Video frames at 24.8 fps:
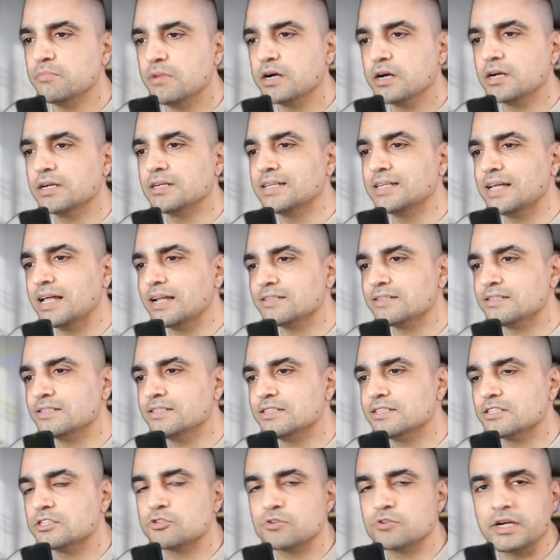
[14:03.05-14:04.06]
market
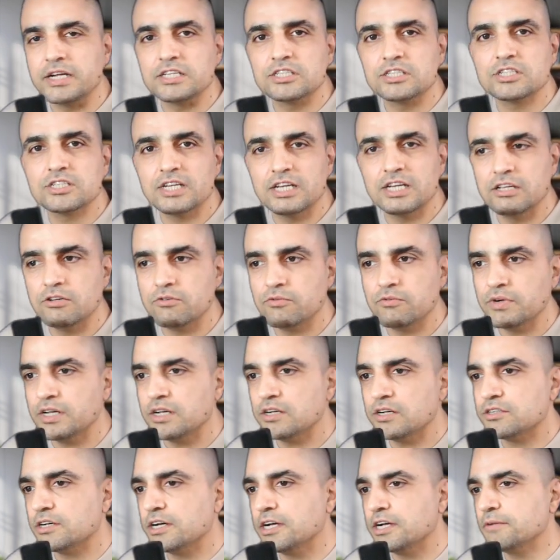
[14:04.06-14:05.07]
analysis, trends in
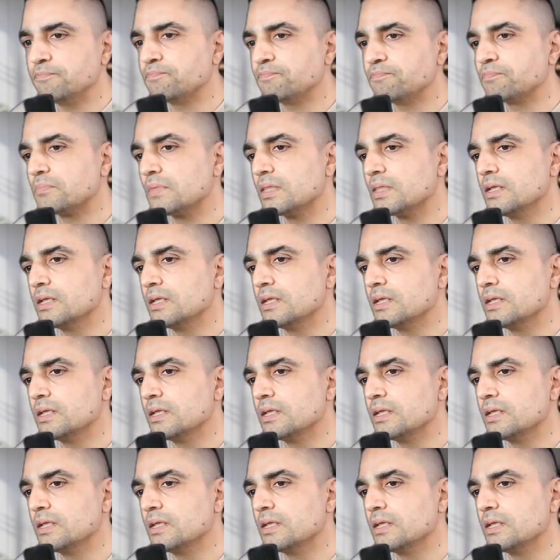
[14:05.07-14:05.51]
real time.